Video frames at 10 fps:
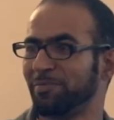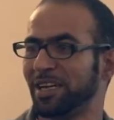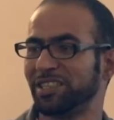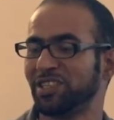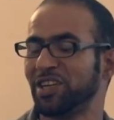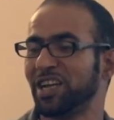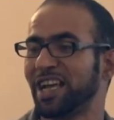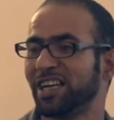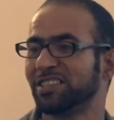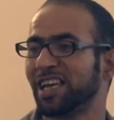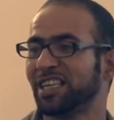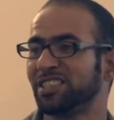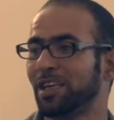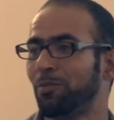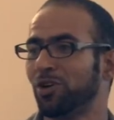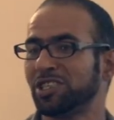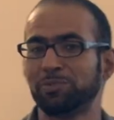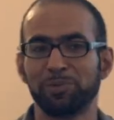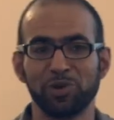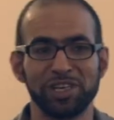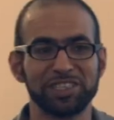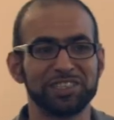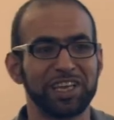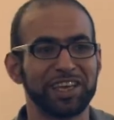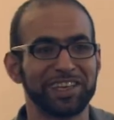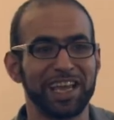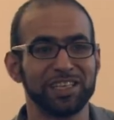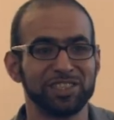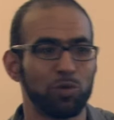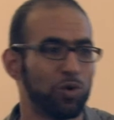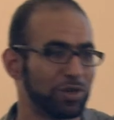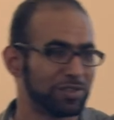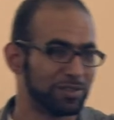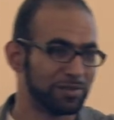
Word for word: imagine Gaza is the most populated area in the world.